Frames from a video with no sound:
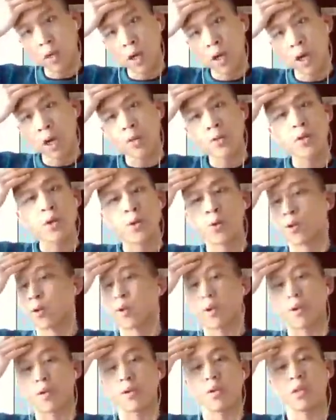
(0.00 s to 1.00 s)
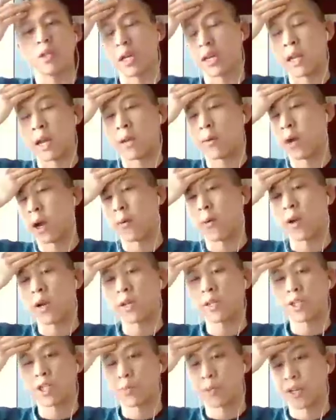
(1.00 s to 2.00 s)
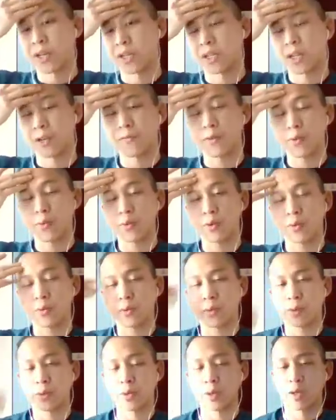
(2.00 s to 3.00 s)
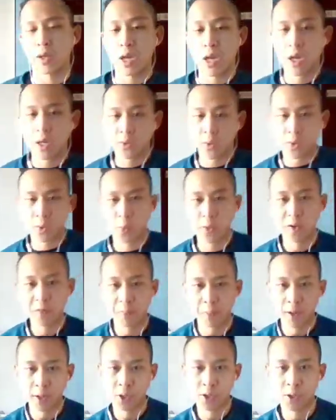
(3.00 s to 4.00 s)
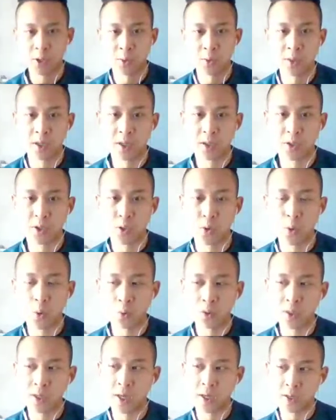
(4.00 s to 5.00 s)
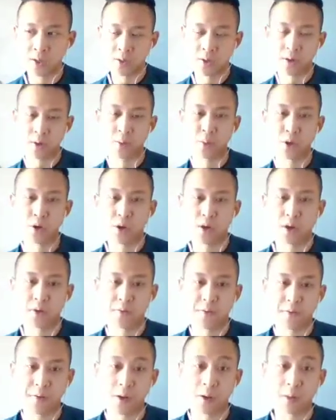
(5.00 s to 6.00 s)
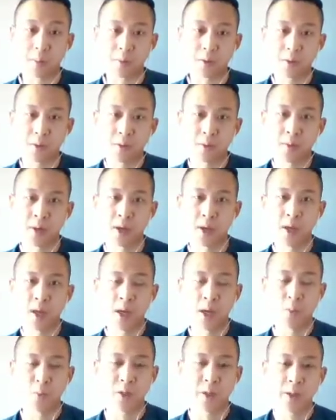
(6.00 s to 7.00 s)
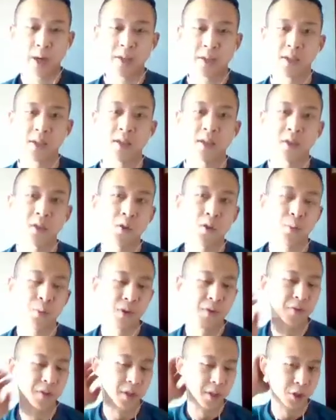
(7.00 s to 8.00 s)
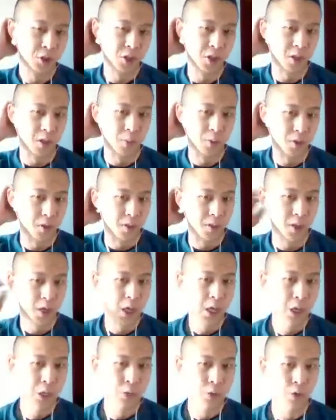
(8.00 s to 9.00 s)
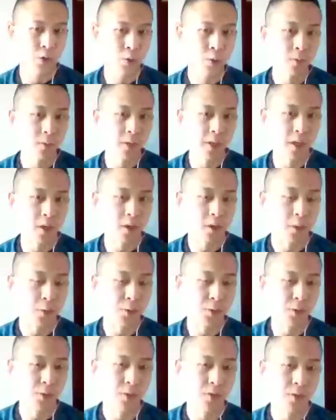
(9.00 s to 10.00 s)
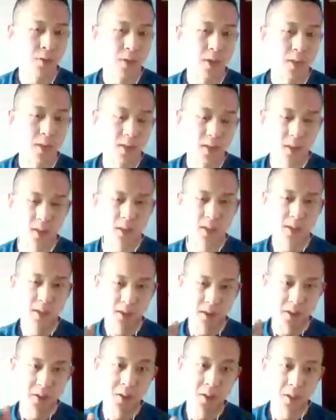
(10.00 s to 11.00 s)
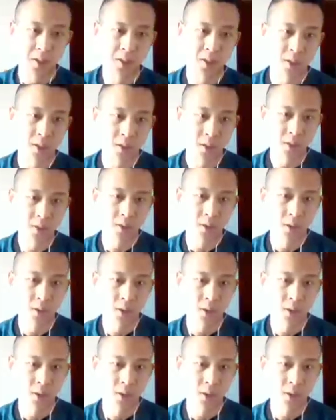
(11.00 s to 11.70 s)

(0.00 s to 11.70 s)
No. And I want to just break it down for you real quick. So the whiff punish zone is you only enter it when you're confirmed, right? I said this to you briefly as Sheik, which is you don't get closer than to like this distance,